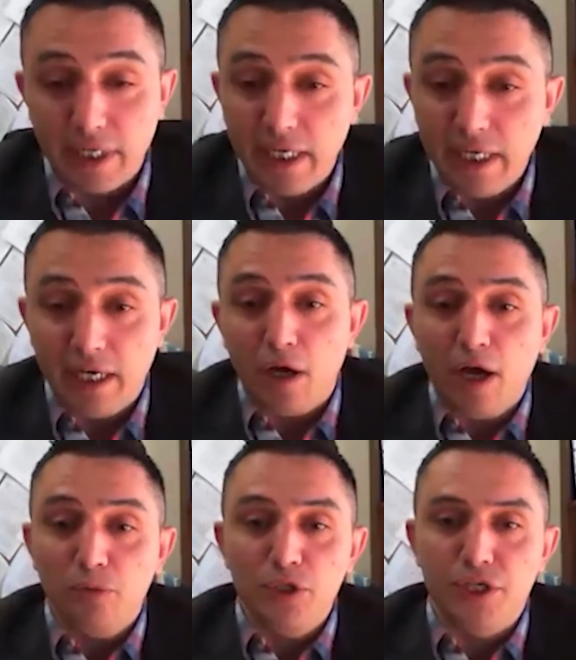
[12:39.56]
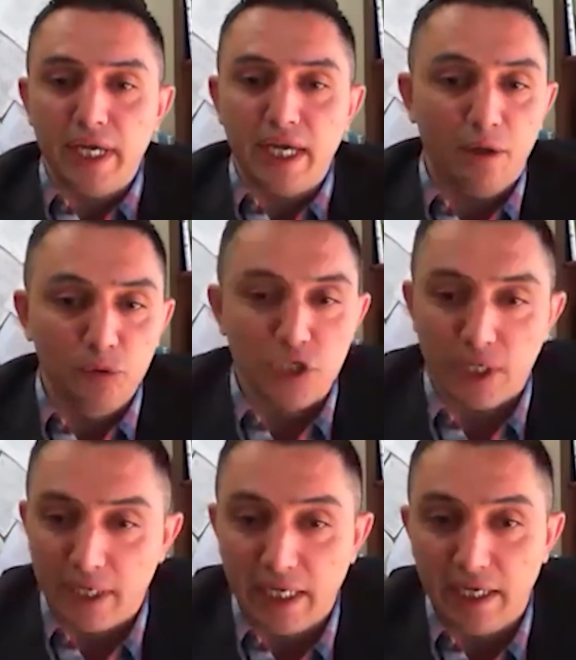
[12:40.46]
lucky. I would say I was
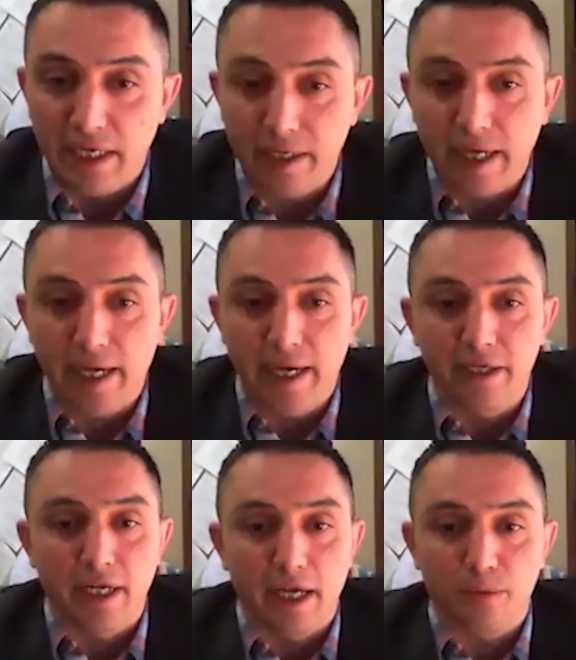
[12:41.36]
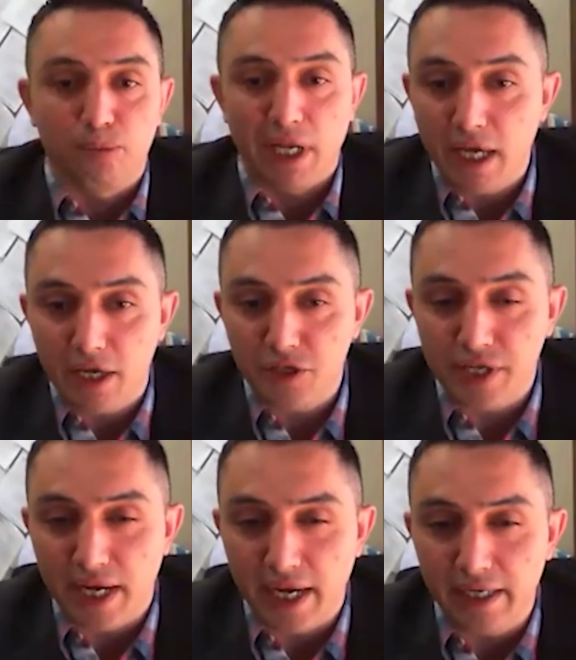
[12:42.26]
lucky and blessed.
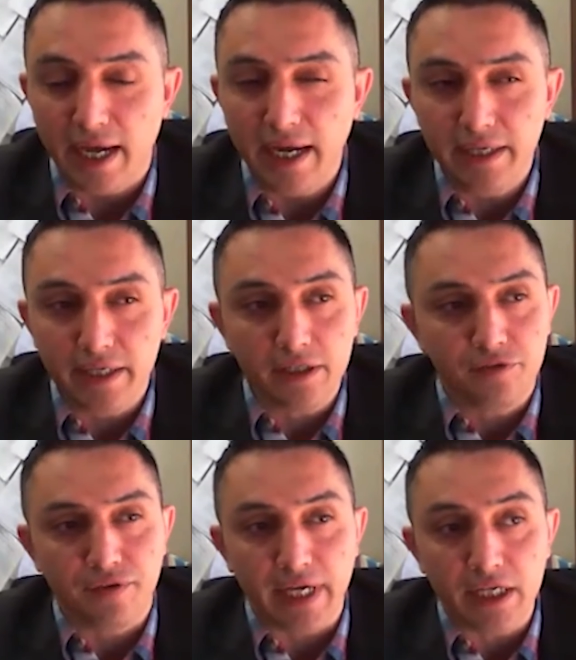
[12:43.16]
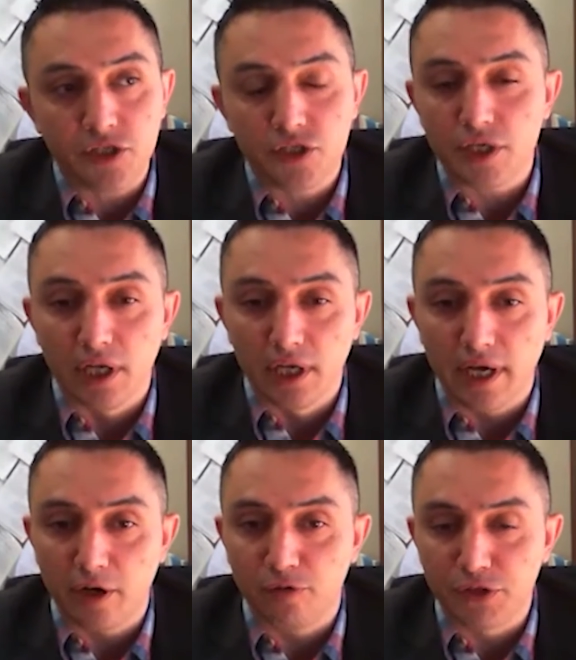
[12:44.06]
I didn't face a
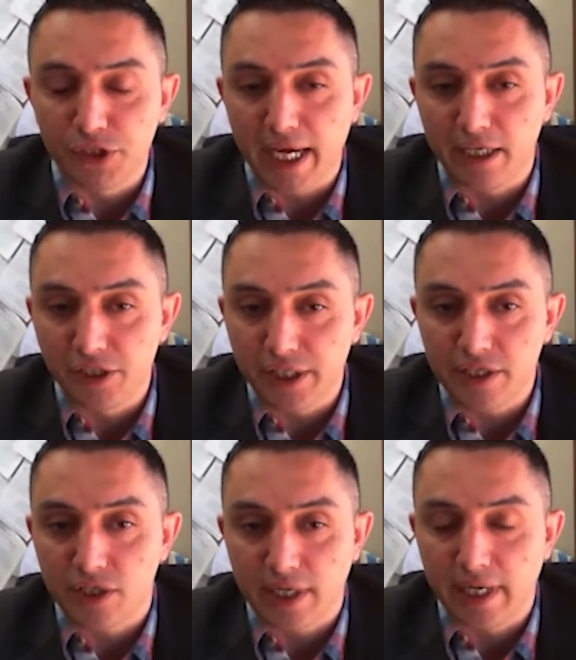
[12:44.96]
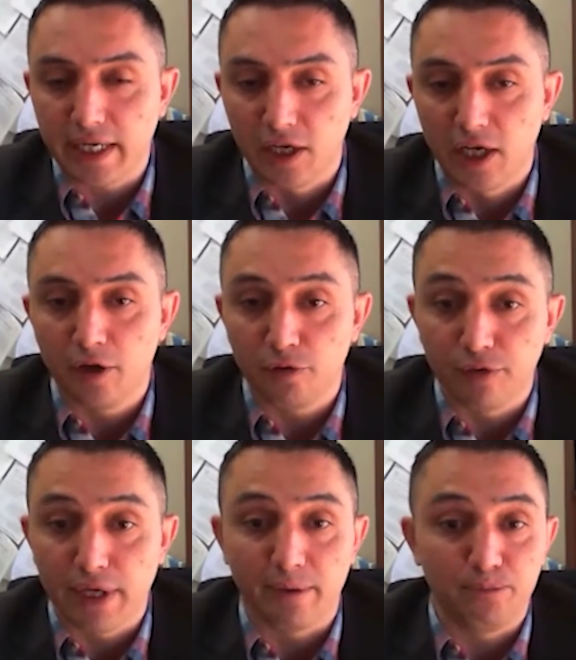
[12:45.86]
lot of challenges, like a lot of
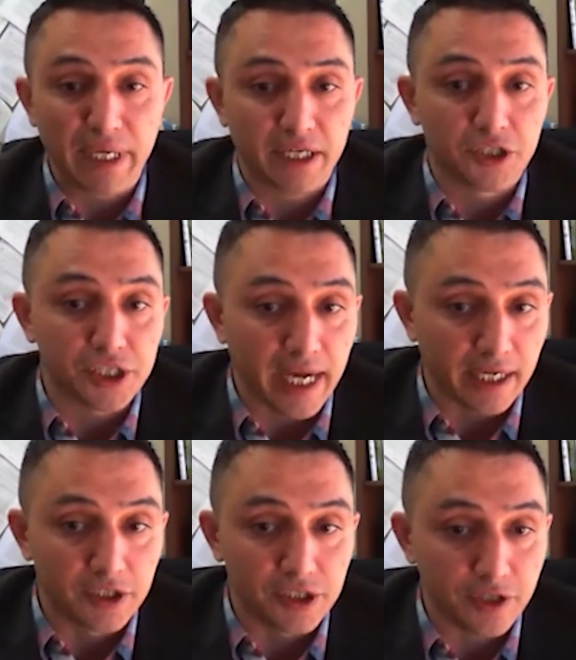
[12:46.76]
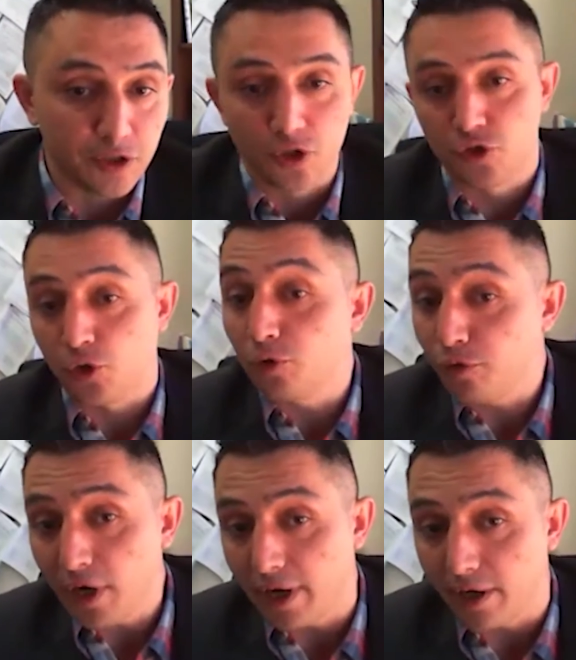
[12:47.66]
big challenges so
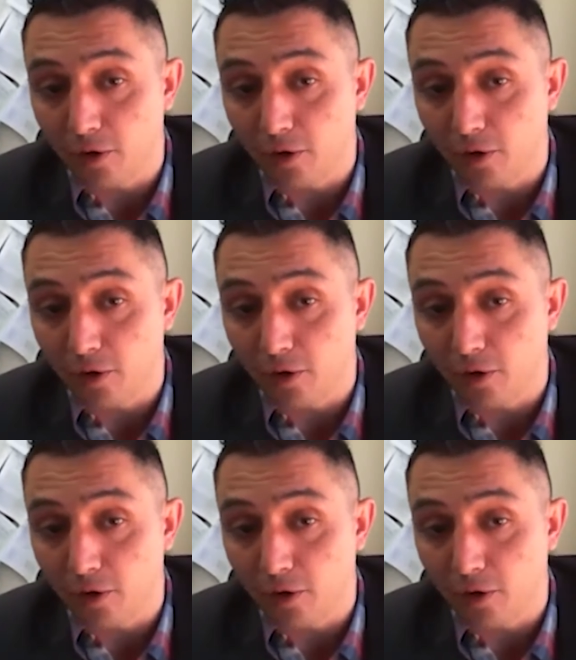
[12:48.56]
far.